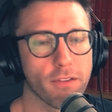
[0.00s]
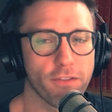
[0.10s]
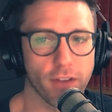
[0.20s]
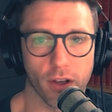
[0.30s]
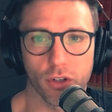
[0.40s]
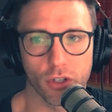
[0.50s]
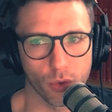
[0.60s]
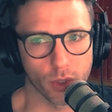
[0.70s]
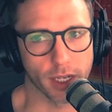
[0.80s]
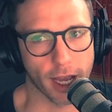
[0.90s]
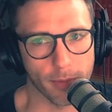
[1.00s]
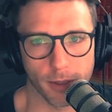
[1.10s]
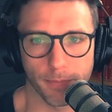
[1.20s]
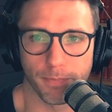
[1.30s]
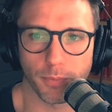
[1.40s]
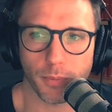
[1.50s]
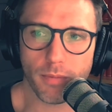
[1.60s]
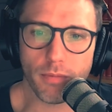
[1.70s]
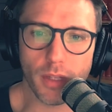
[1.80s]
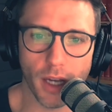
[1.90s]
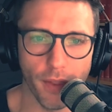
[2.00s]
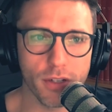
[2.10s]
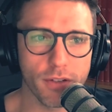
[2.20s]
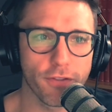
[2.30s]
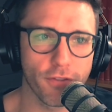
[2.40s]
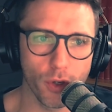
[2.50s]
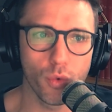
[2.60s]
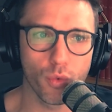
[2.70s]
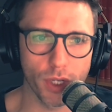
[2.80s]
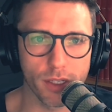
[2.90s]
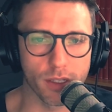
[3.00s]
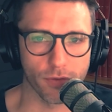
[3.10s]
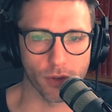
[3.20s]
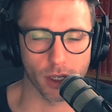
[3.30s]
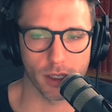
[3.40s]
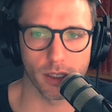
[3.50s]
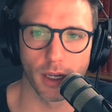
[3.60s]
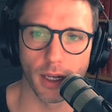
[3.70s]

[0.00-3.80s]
of failure to adapt. And there's a few reasons for this.